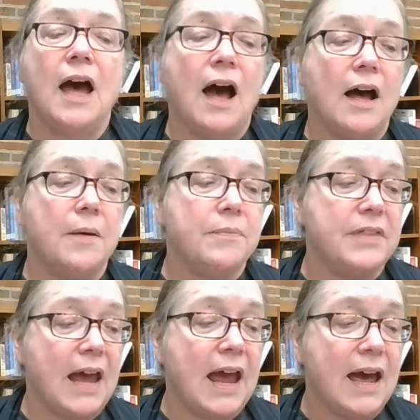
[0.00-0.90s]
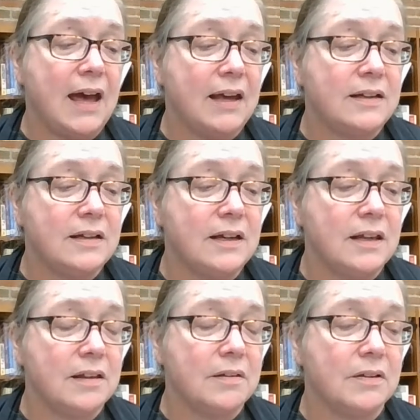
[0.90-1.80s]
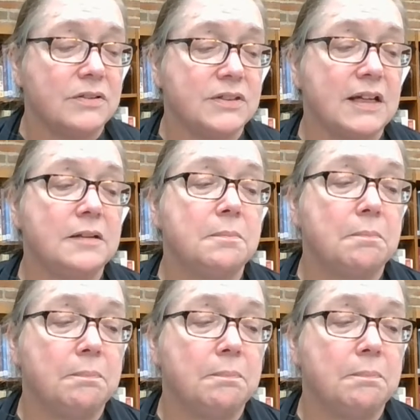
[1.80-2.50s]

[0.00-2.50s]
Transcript: They had sent